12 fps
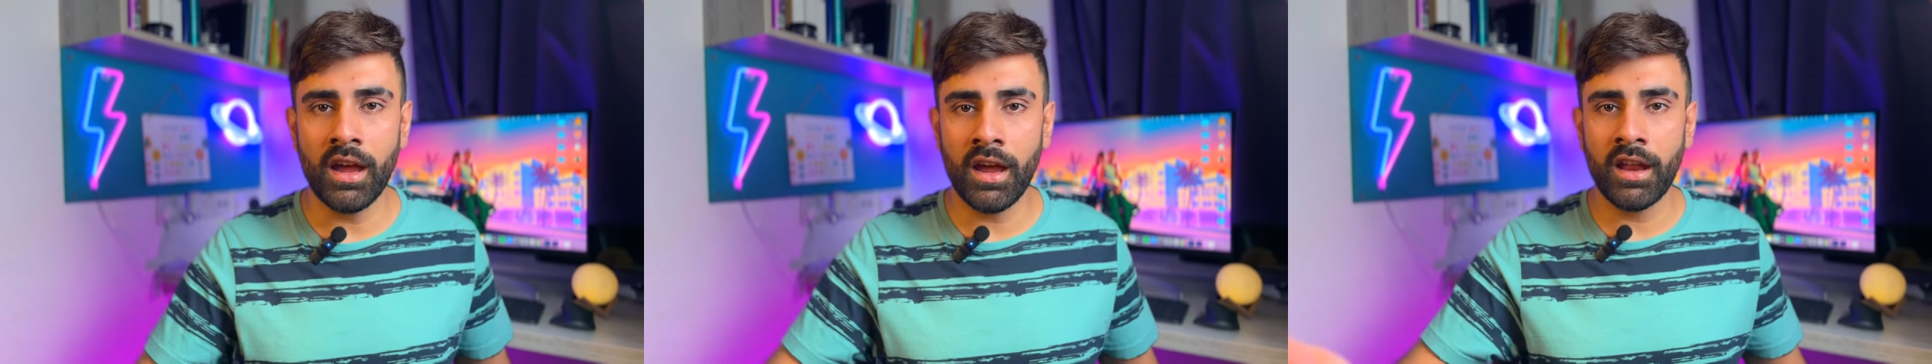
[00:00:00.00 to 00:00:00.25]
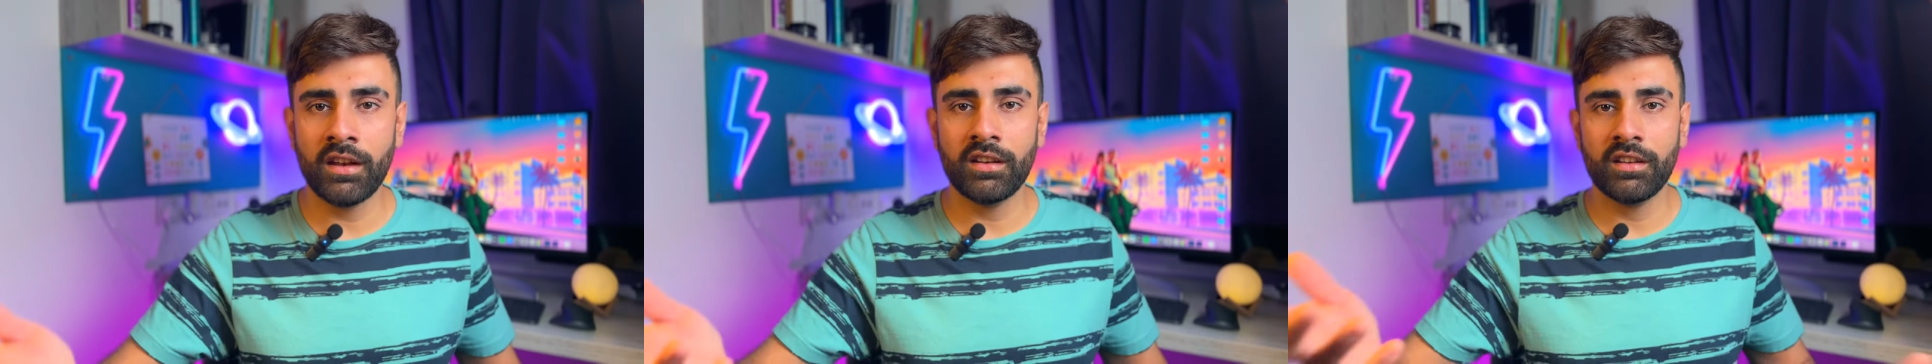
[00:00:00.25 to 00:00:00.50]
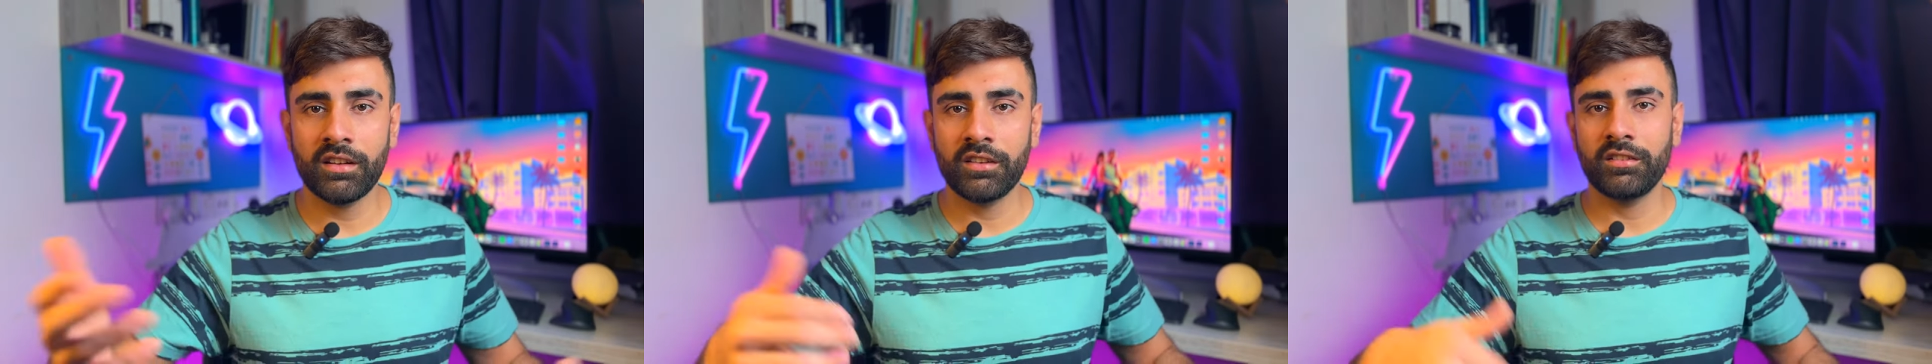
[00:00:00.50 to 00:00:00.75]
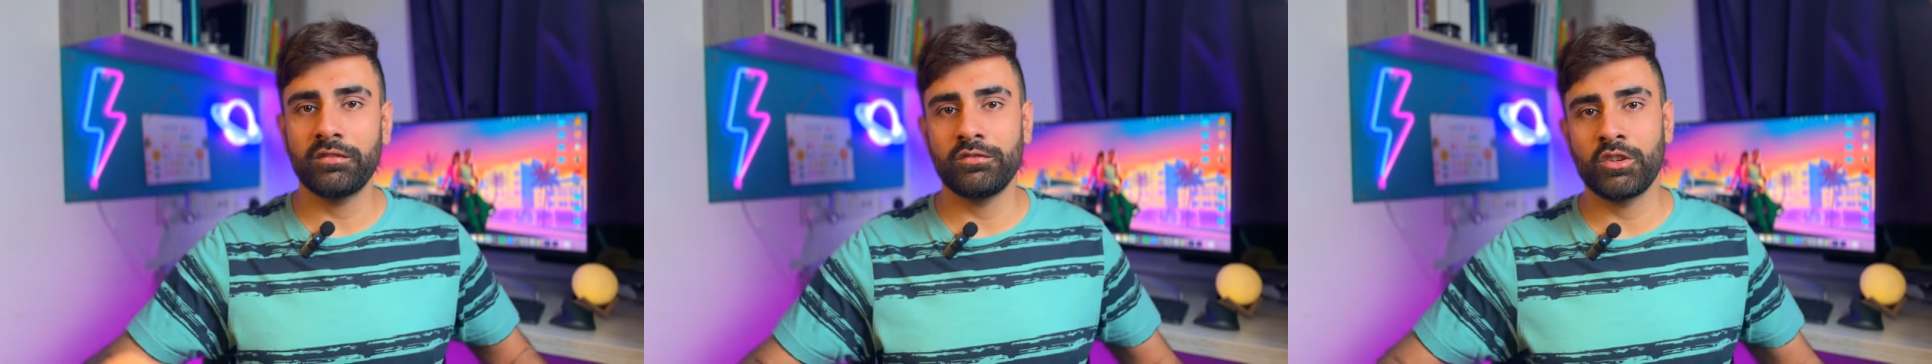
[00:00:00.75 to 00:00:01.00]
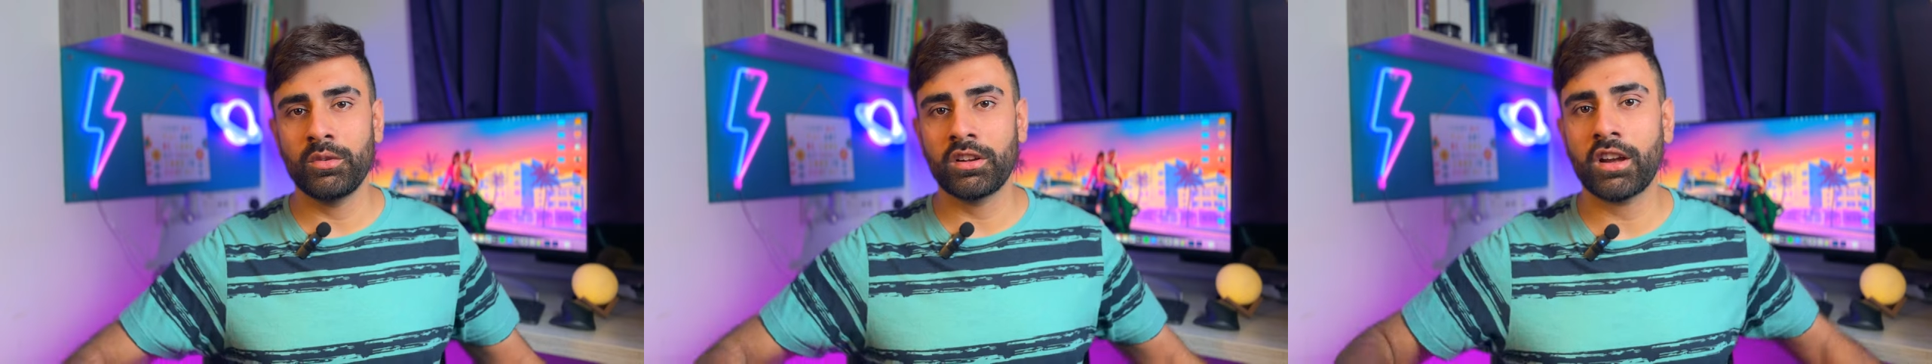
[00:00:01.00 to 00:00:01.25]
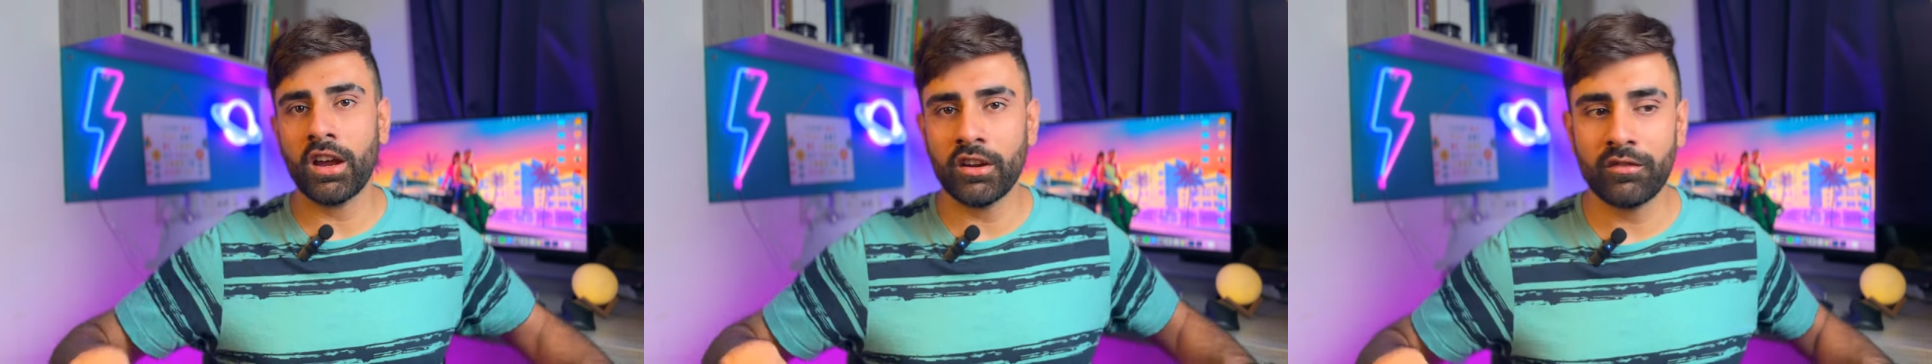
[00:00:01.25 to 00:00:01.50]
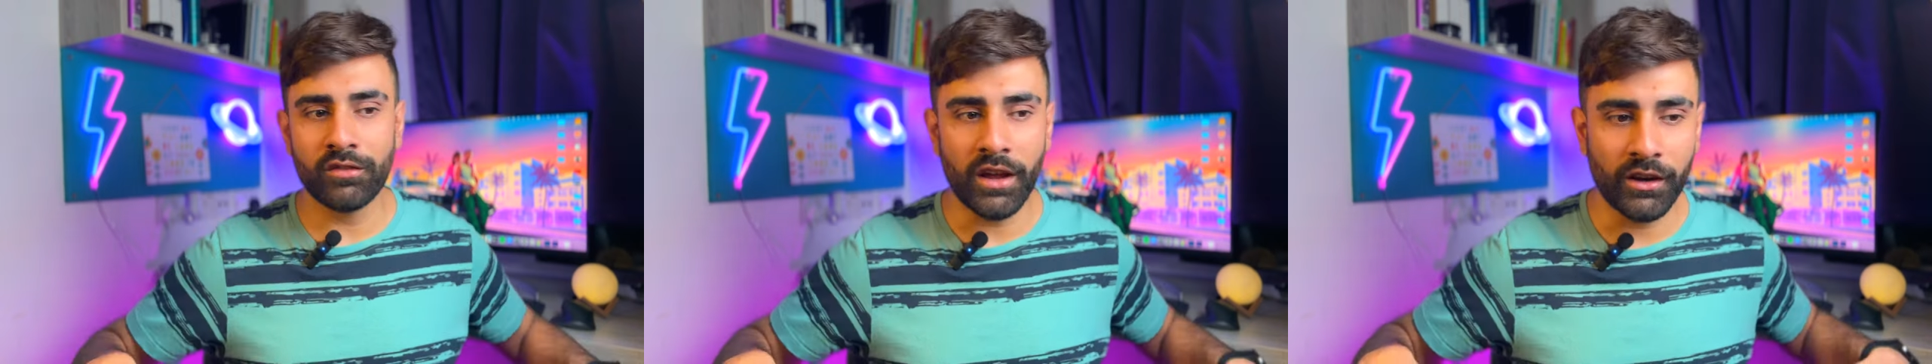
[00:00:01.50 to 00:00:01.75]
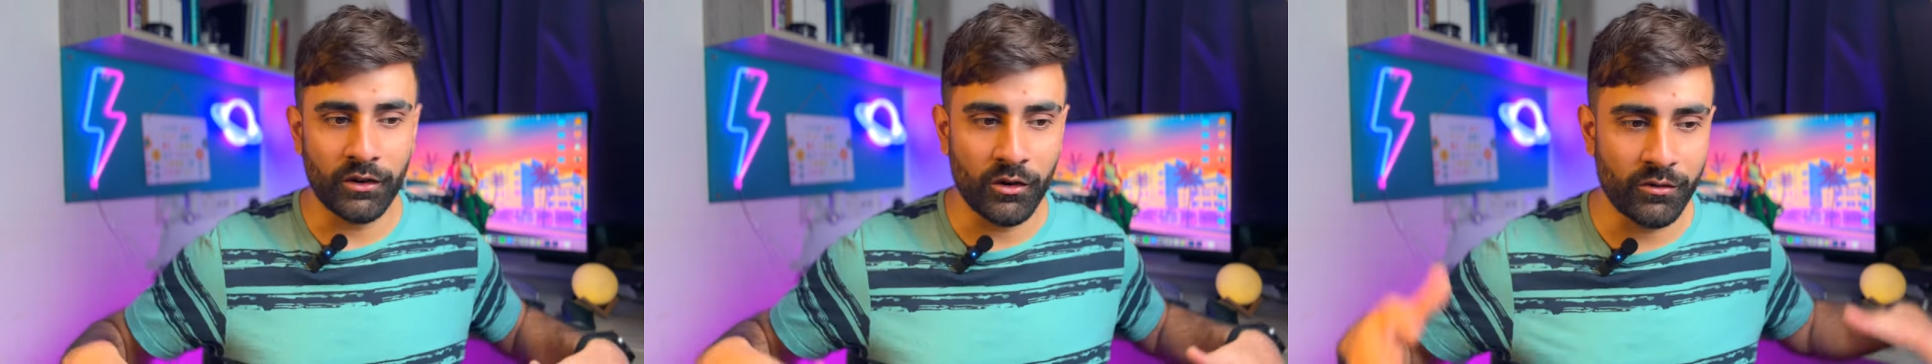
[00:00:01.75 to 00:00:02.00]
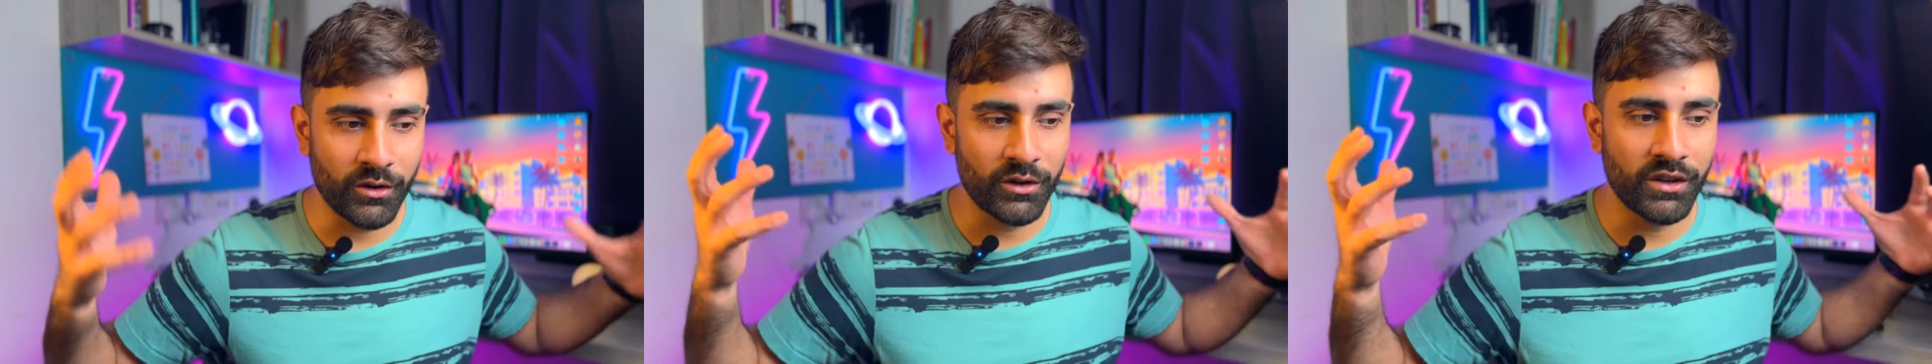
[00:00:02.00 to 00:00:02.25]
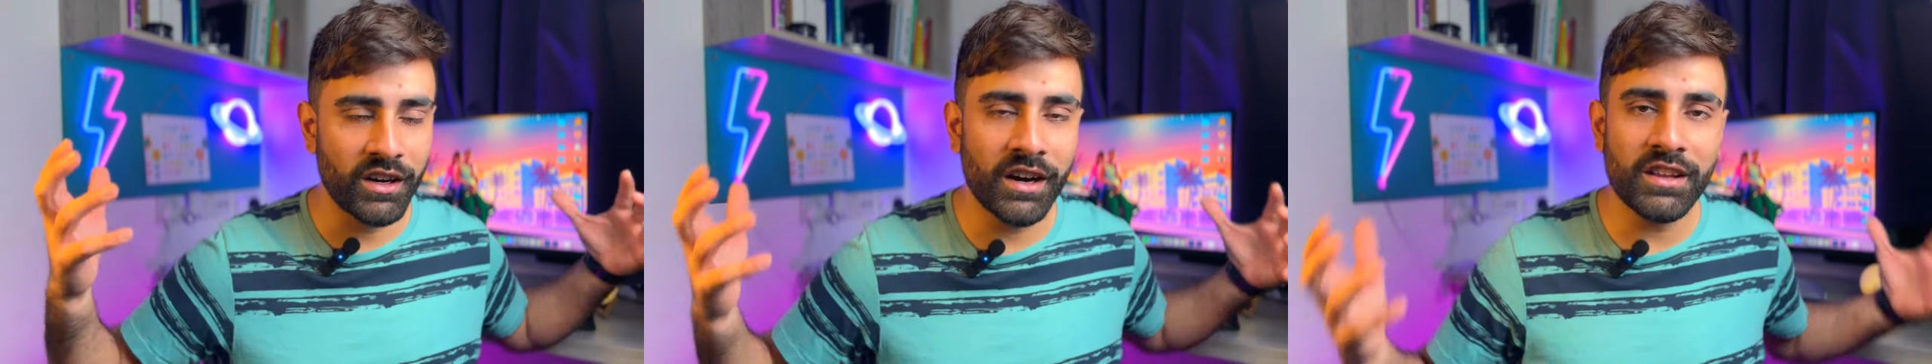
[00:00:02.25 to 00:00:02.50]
And you will kind of like look for the